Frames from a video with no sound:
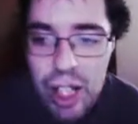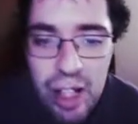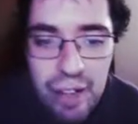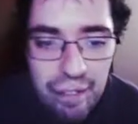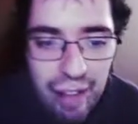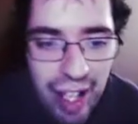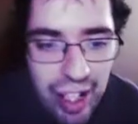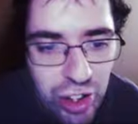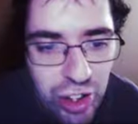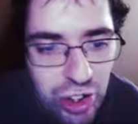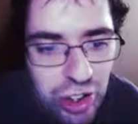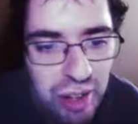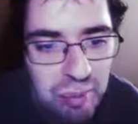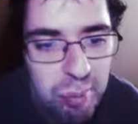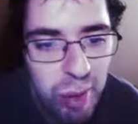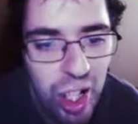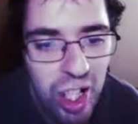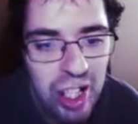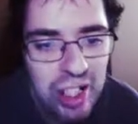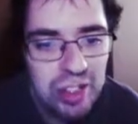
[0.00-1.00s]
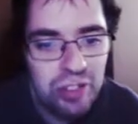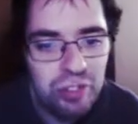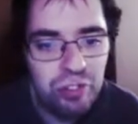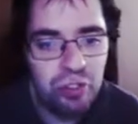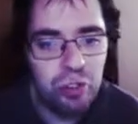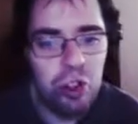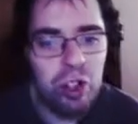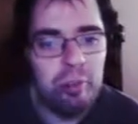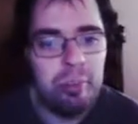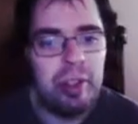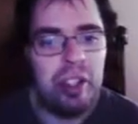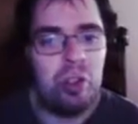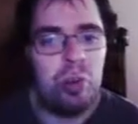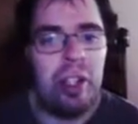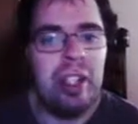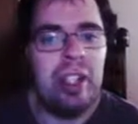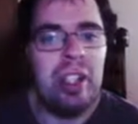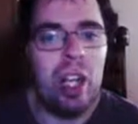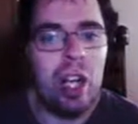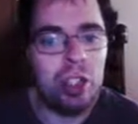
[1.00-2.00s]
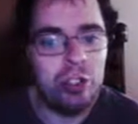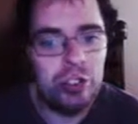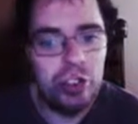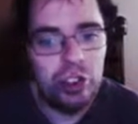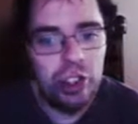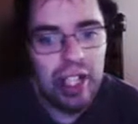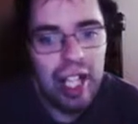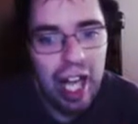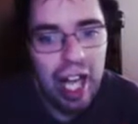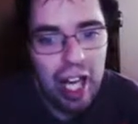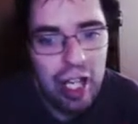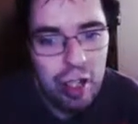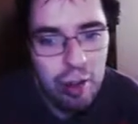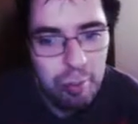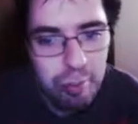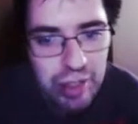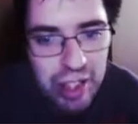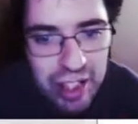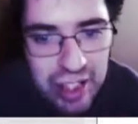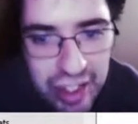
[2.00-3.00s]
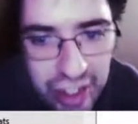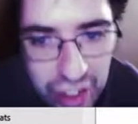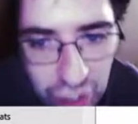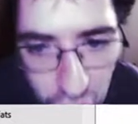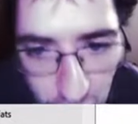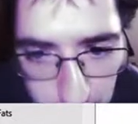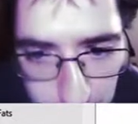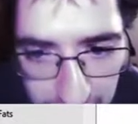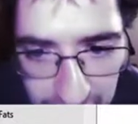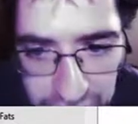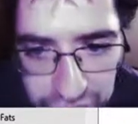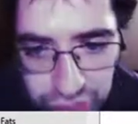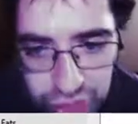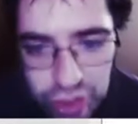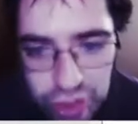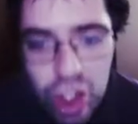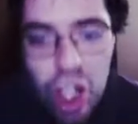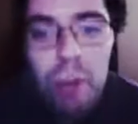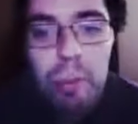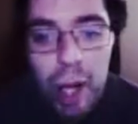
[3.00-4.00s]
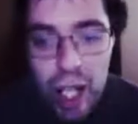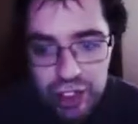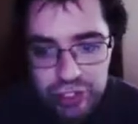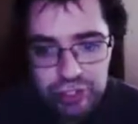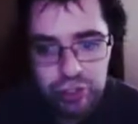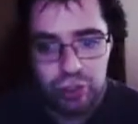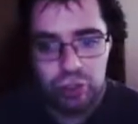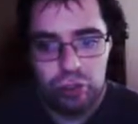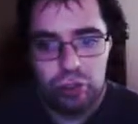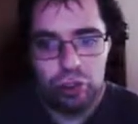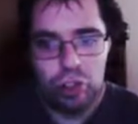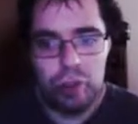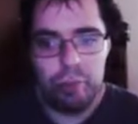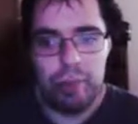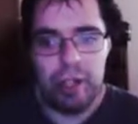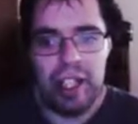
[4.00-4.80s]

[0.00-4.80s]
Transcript: The hydrogen bonds formed between the oxygen atoms in the carboxyl group